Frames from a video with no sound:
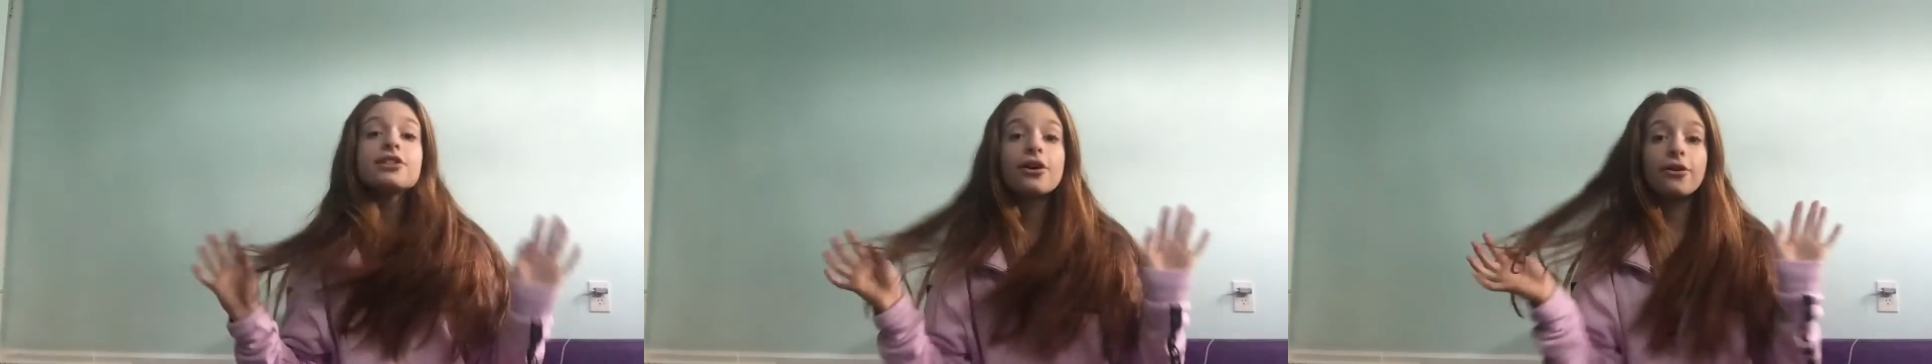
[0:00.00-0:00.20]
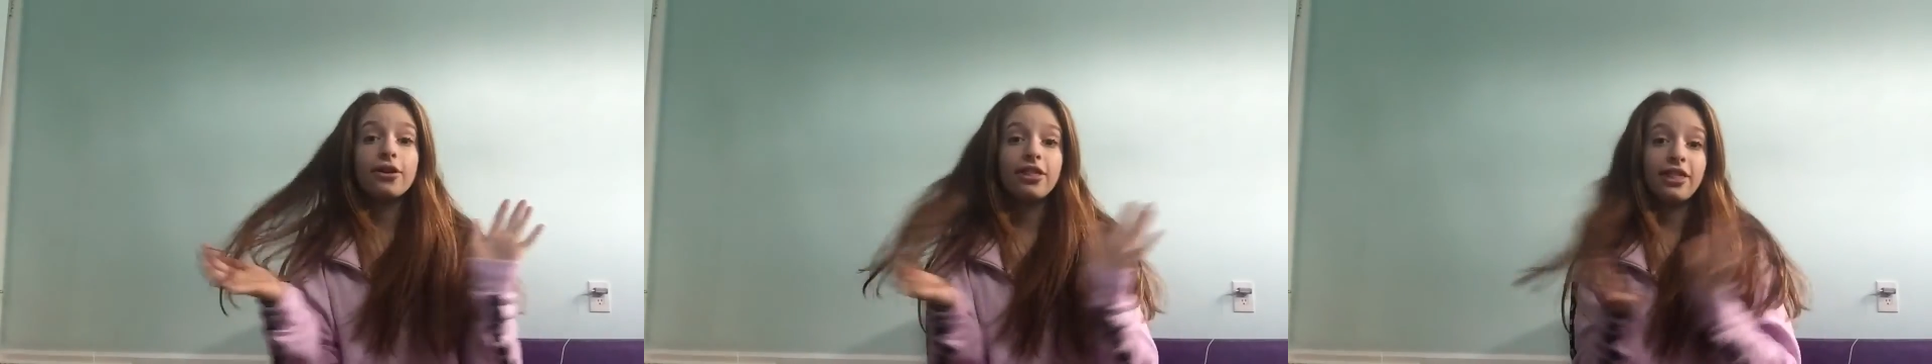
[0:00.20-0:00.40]

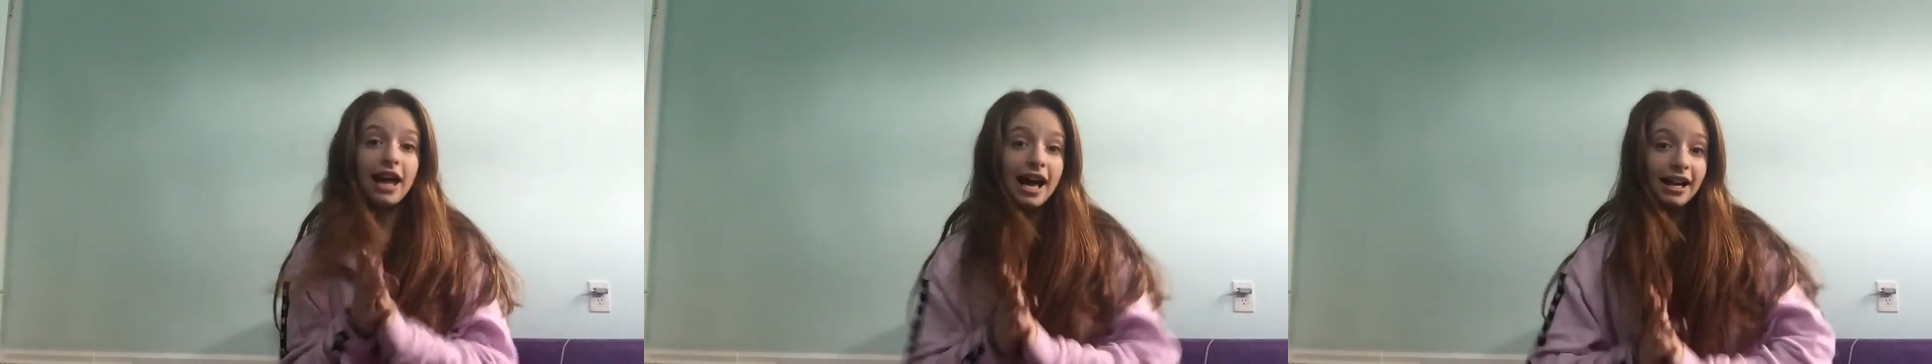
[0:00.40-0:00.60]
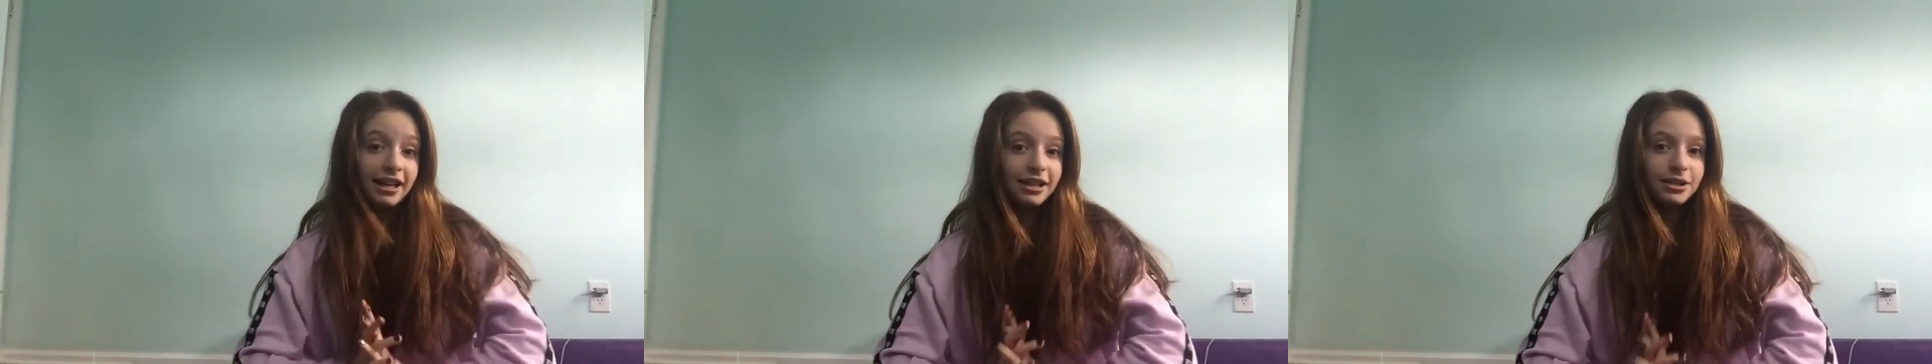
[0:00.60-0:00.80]
So
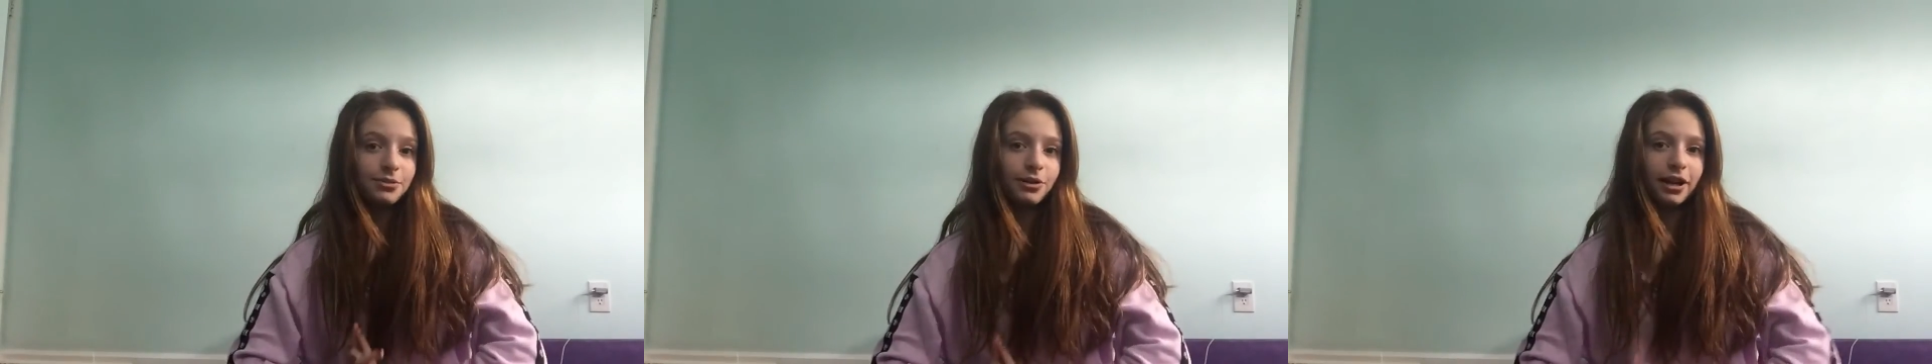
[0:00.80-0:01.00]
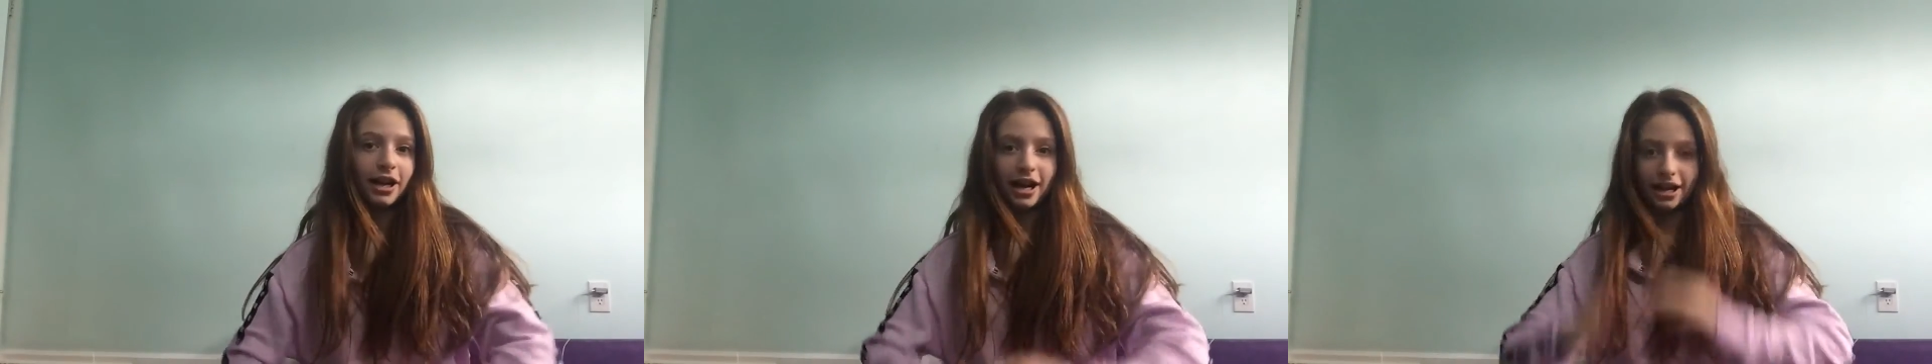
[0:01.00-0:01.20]
that is
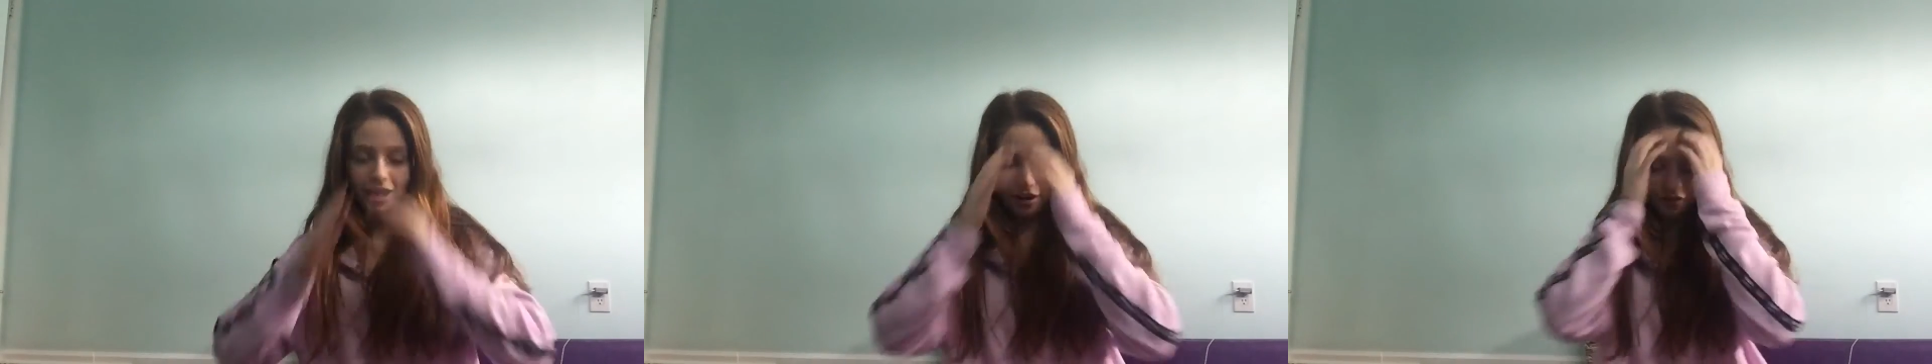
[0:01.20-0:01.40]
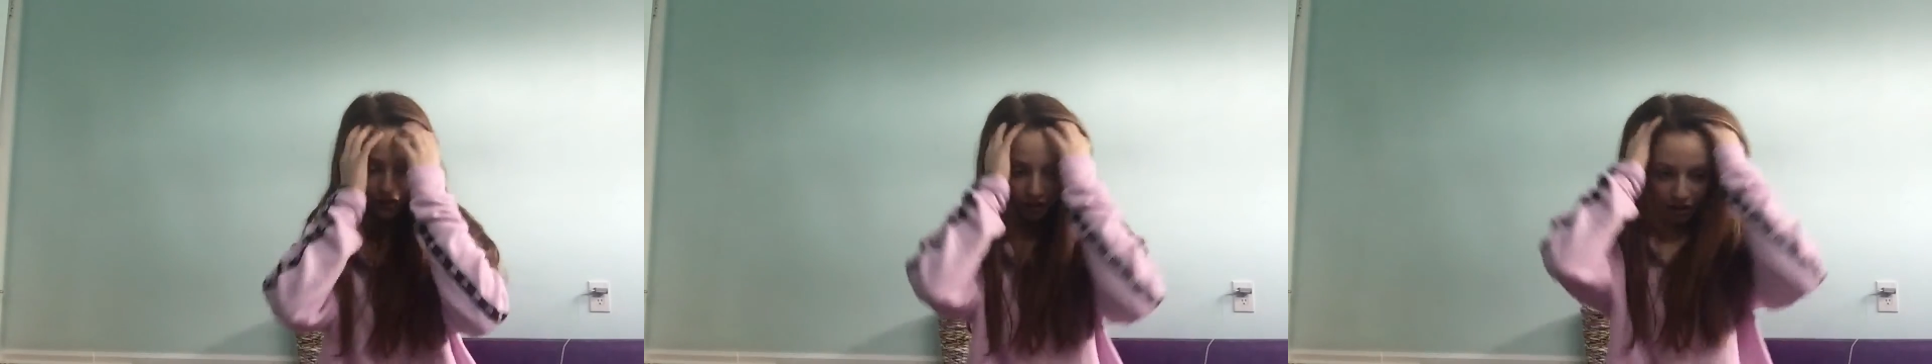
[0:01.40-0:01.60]
what I got for